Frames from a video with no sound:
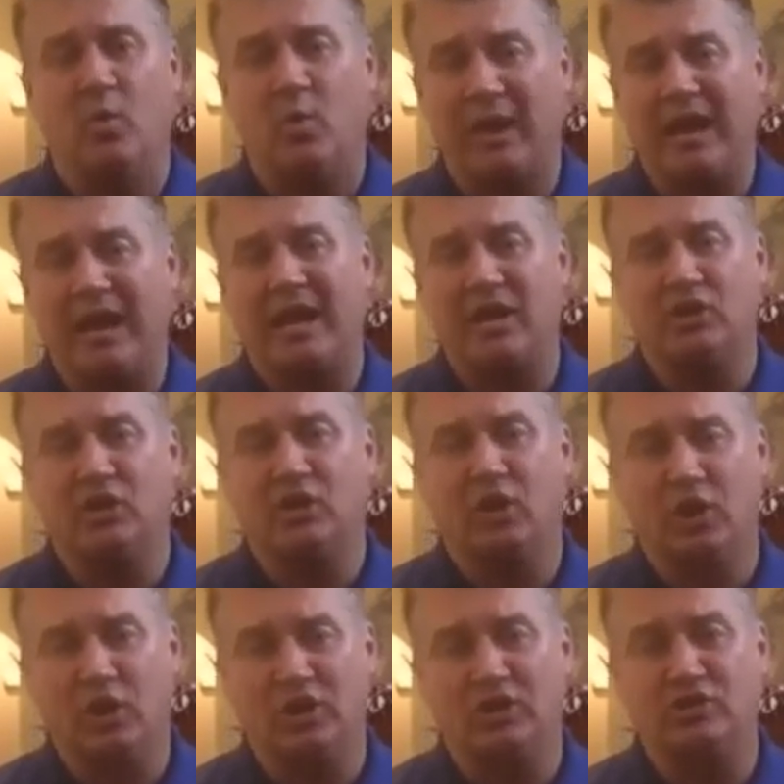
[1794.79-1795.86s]
what I
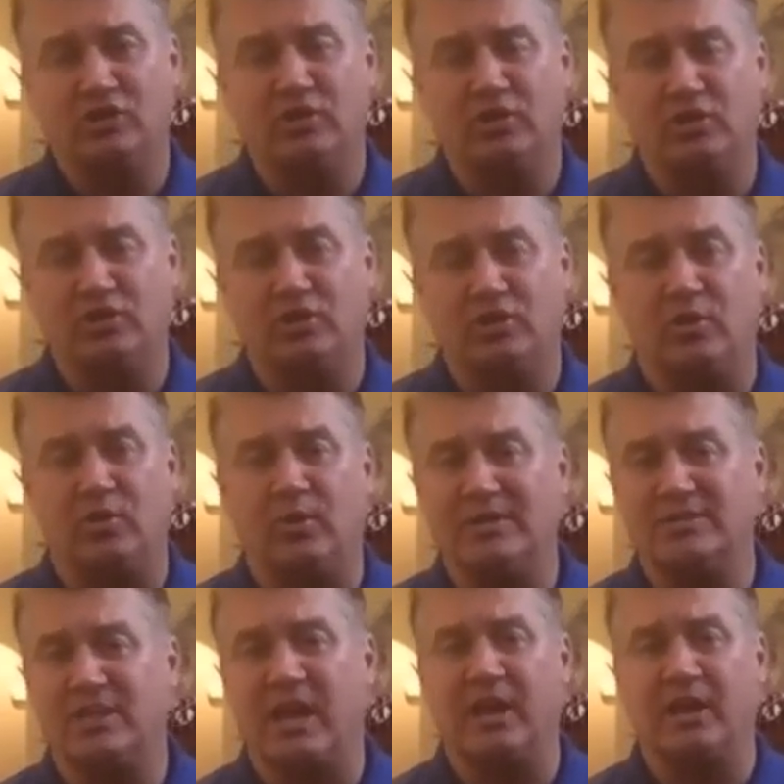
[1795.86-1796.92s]
encourage you to do
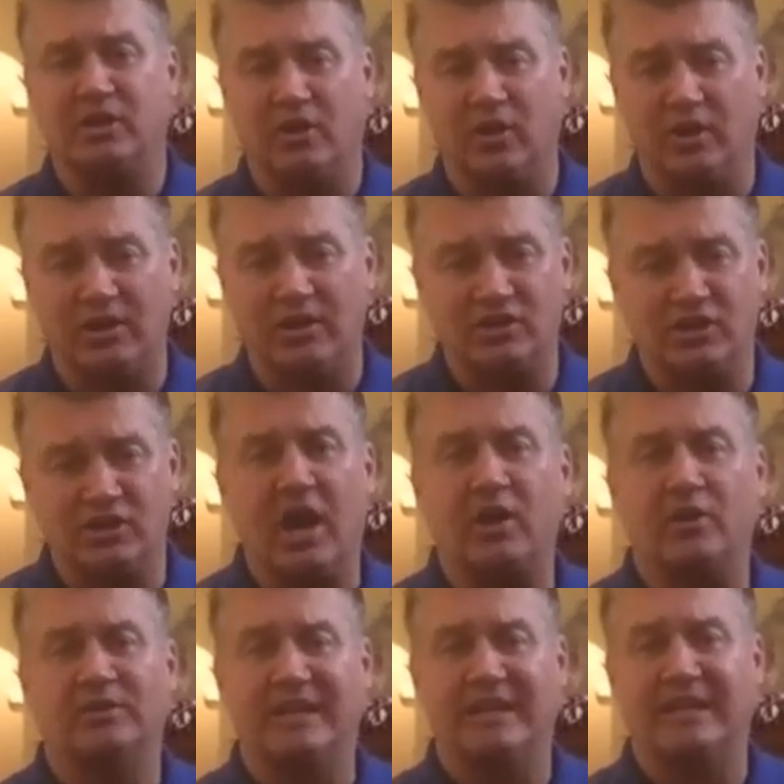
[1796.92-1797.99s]
is I encourage you not
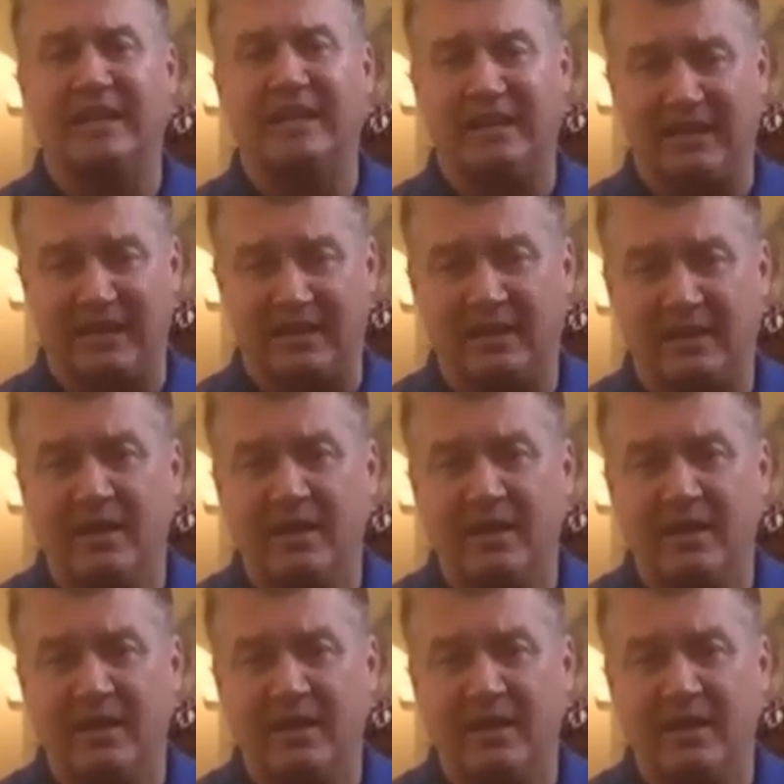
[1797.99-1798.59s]
only to get in,